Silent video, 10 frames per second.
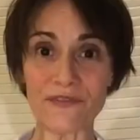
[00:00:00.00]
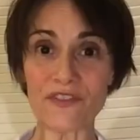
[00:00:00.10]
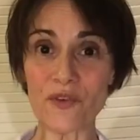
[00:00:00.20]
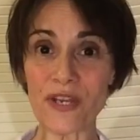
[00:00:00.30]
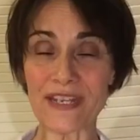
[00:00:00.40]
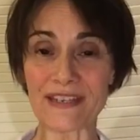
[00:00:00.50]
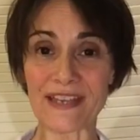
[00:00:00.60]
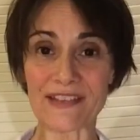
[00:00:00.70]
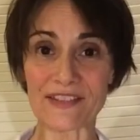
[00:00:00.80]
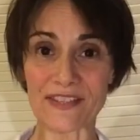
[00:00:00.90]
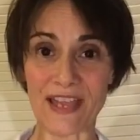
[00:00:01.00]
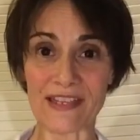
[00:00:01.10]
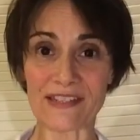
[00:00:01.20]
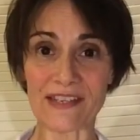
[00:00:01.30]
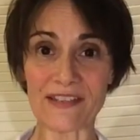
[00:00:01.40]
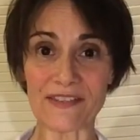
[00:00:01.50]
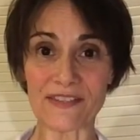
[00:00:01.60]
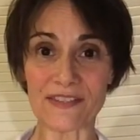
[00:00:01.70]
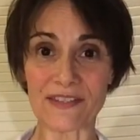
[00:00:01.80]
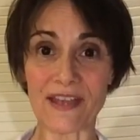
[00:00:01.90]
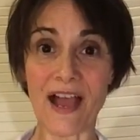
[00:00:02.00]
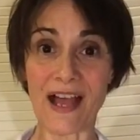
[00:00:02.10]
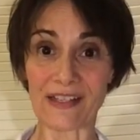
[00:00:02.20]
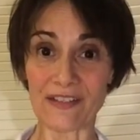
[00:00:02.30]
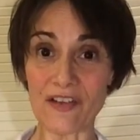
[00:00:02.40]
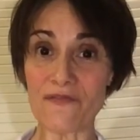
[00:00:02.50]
for joining again, scientists. I'll look